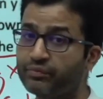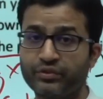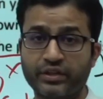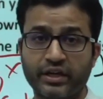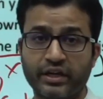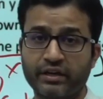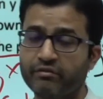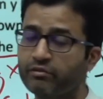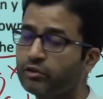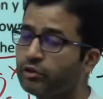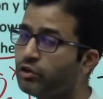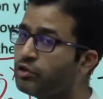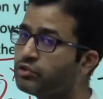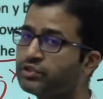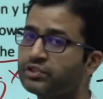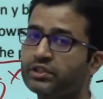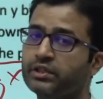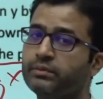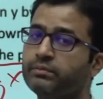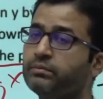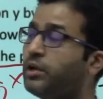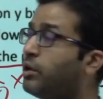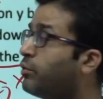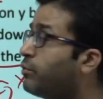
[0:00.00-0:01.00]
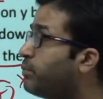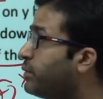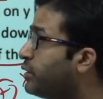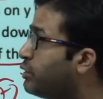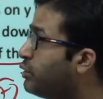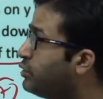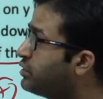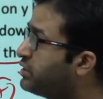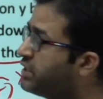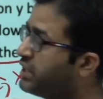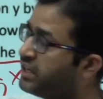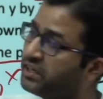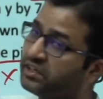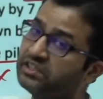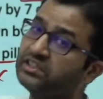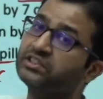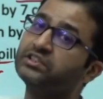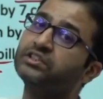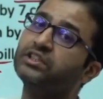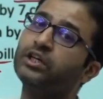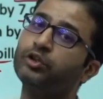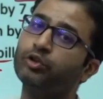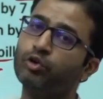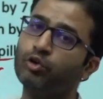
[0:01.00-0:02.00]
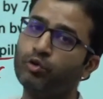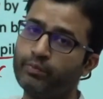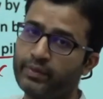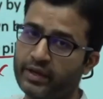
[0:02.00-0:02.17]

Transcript: they will not slip down because they reach the top